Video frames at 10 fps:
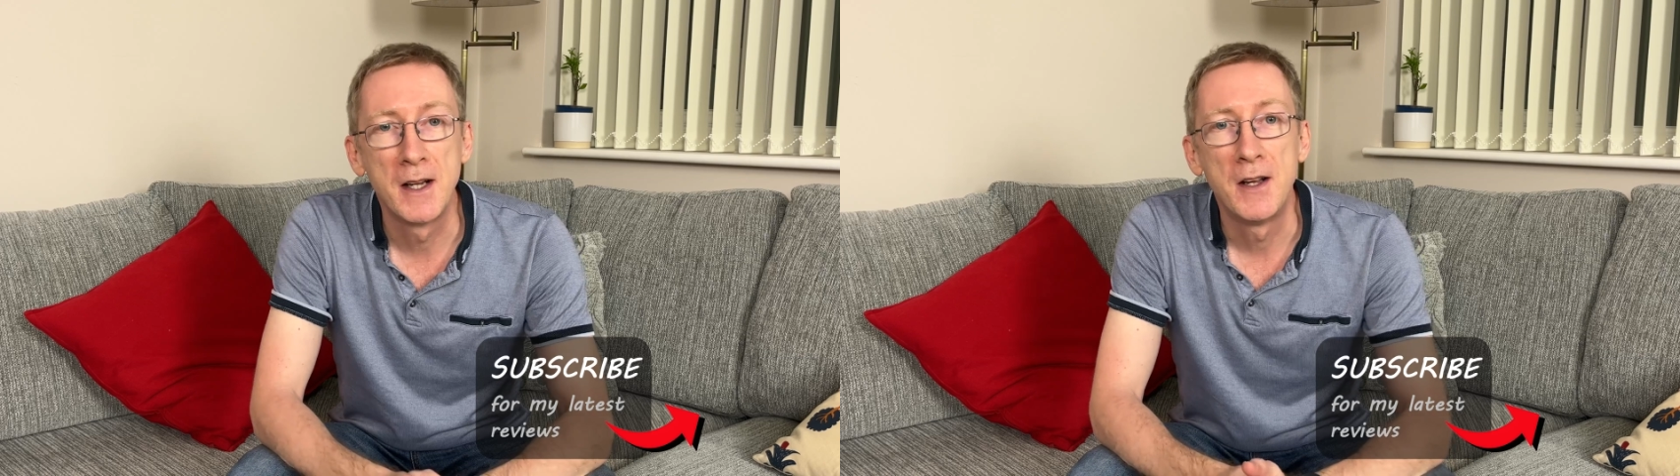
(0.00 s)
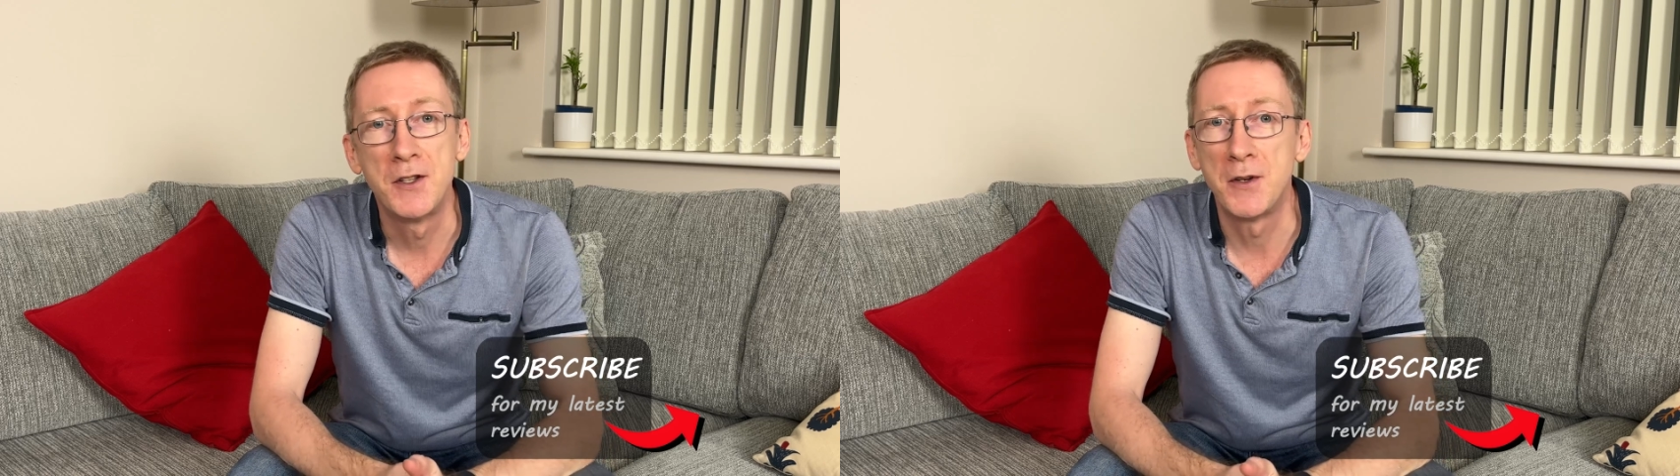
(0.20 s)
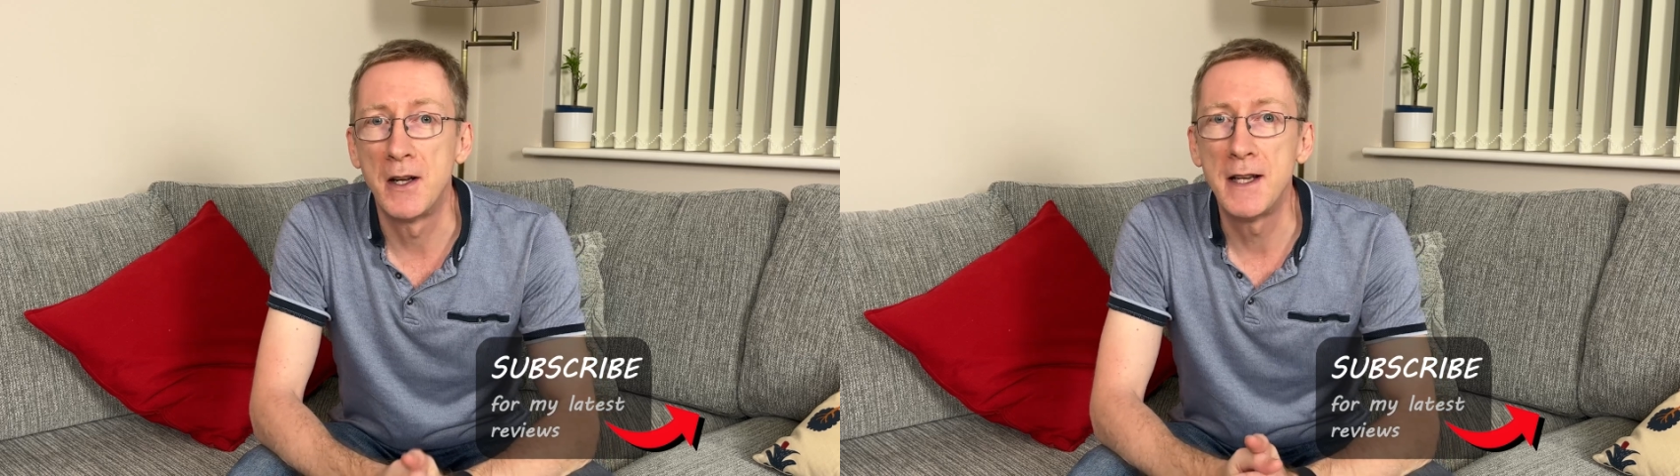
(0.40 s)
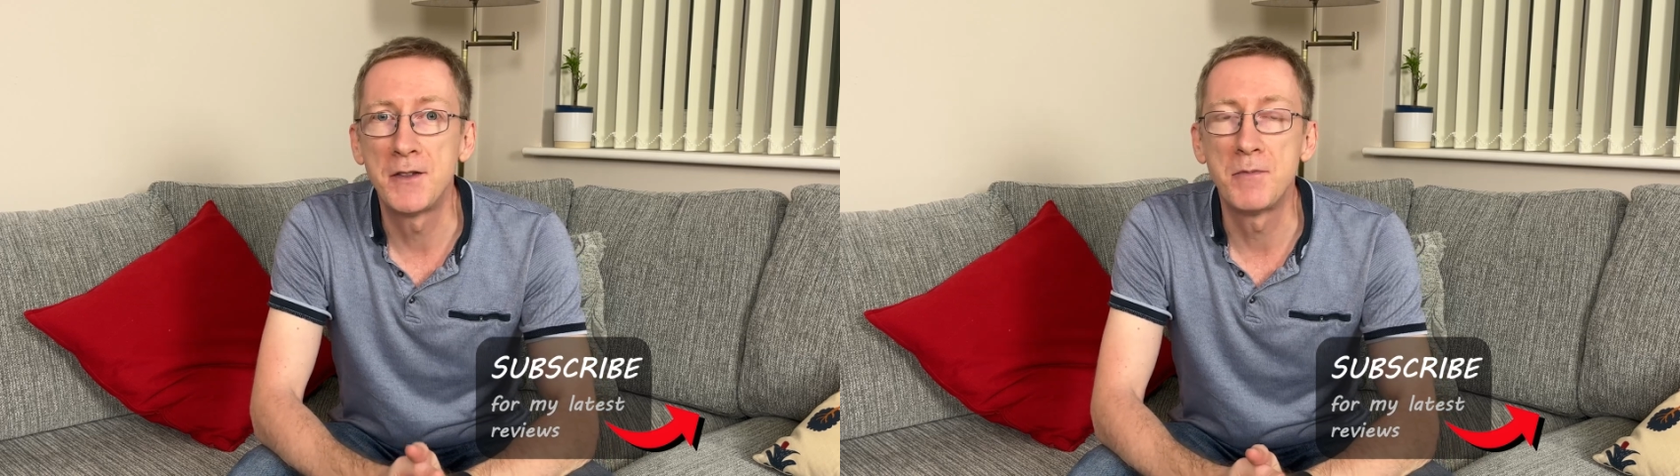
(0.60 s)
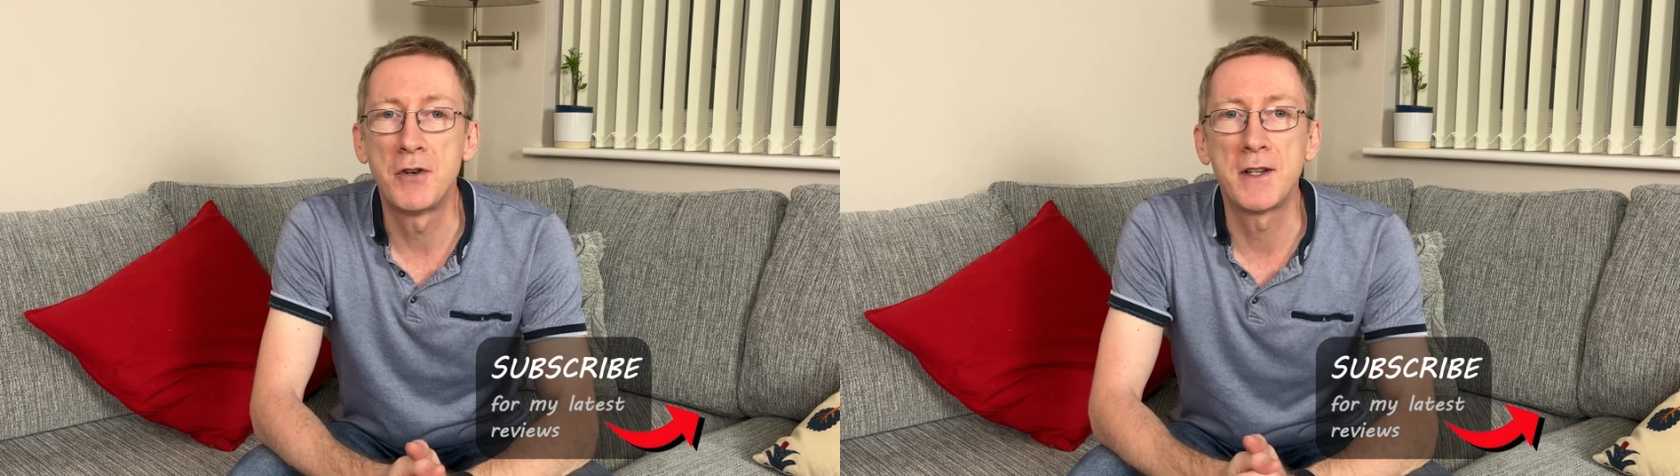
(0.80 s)
So I'll leave
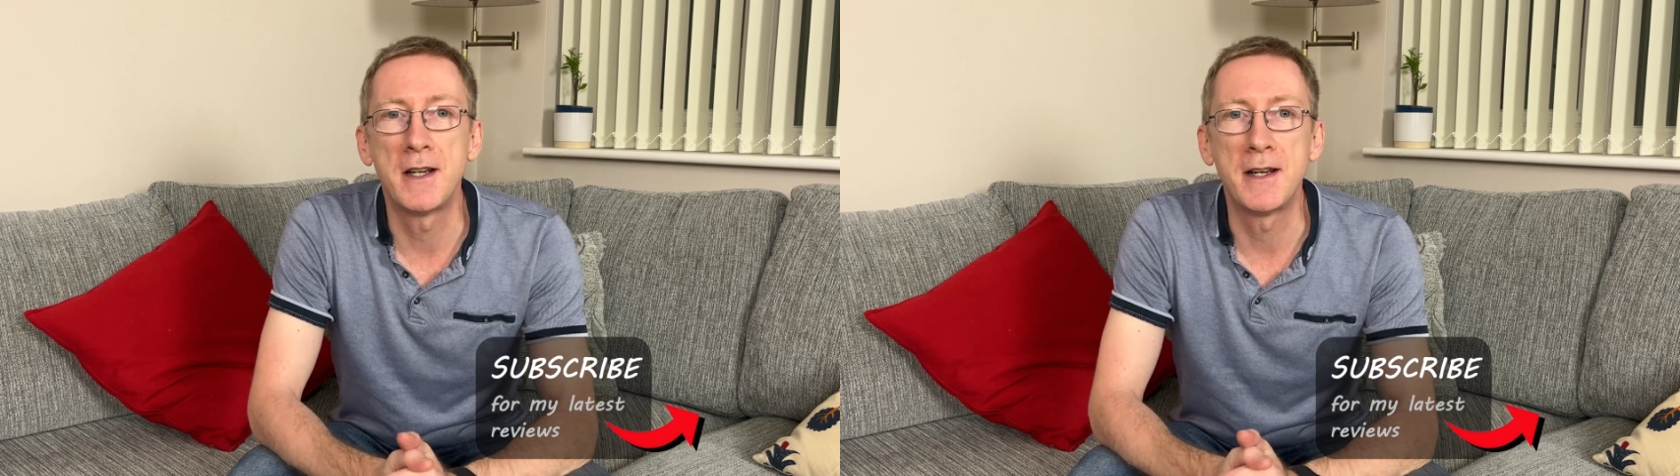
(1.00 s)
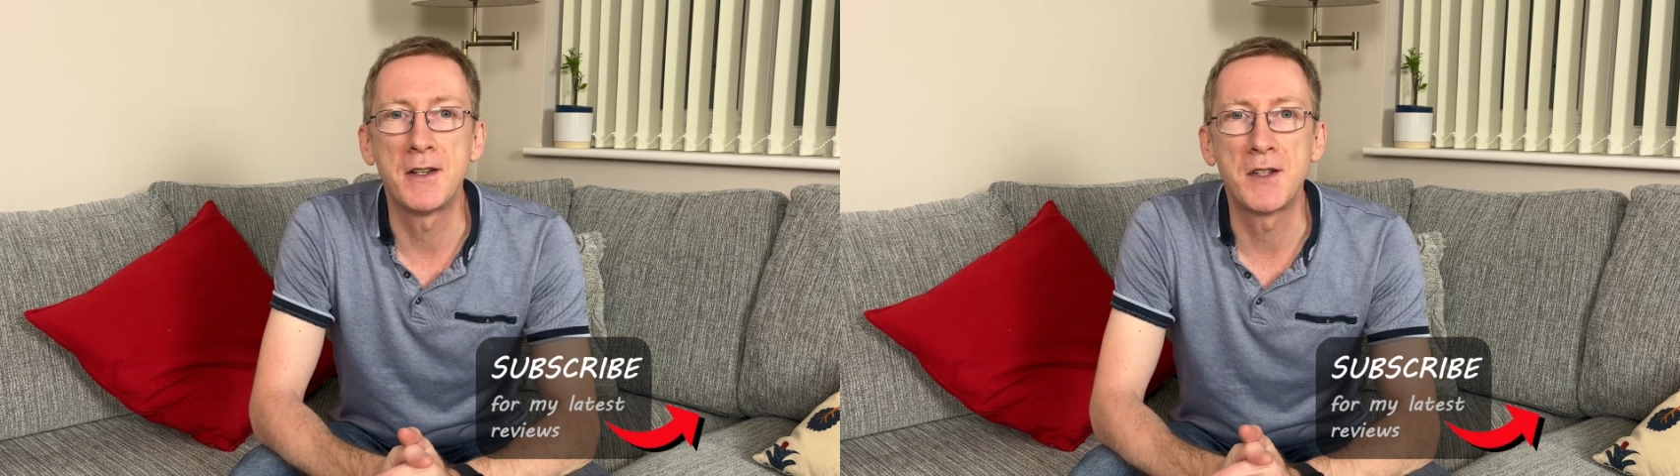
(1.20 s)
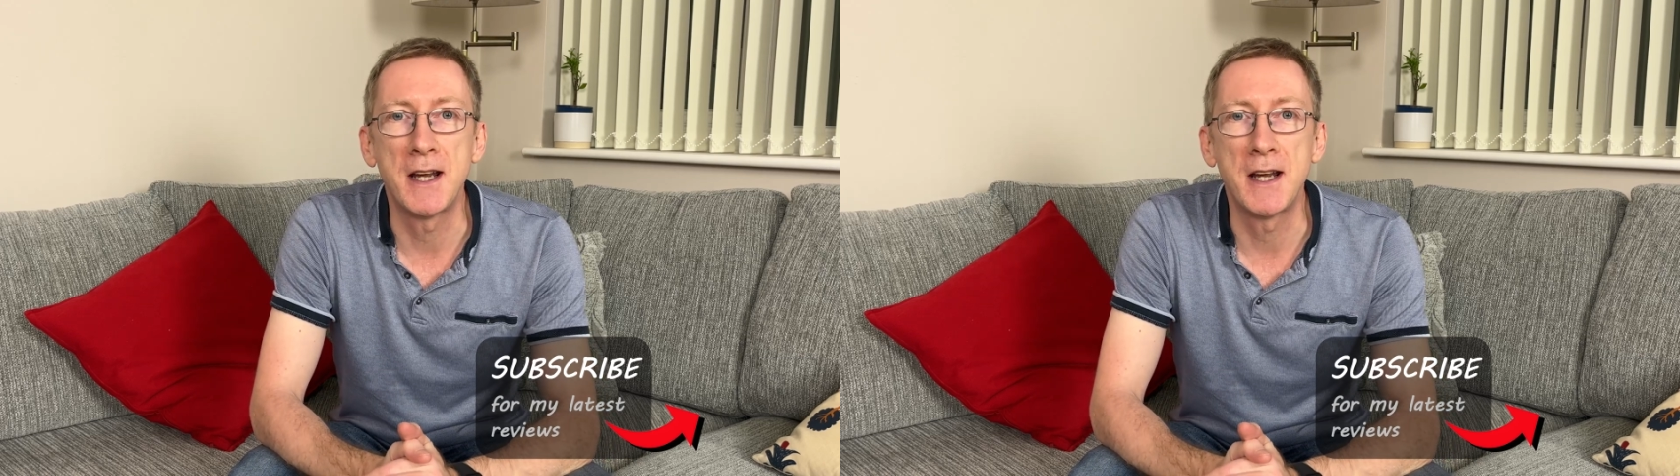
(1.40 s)
some product links